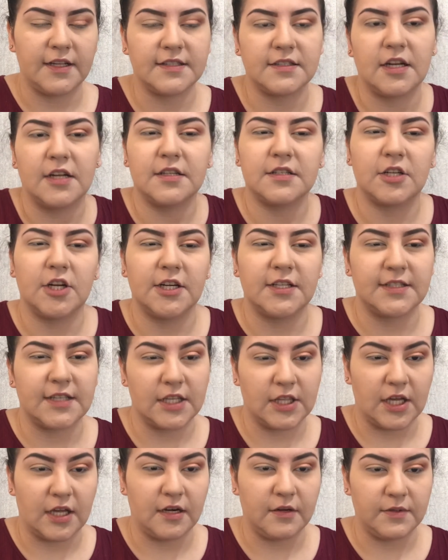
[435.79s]
It's not as hard as
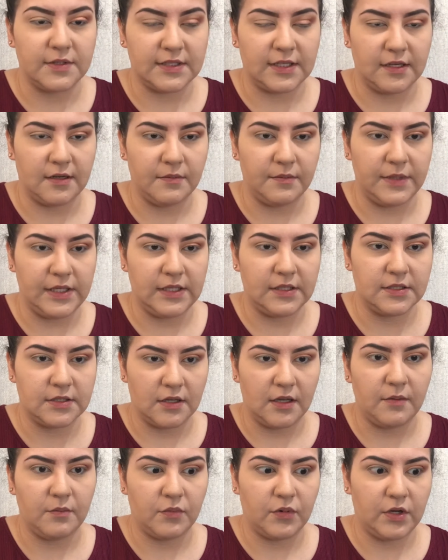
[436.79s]
I thought it was going to be,
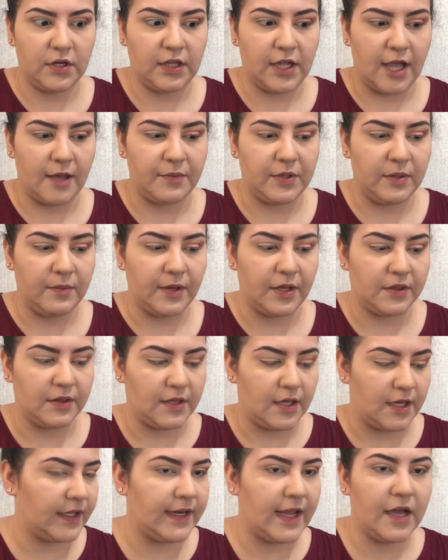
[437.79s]
so I'm pretty happy about that.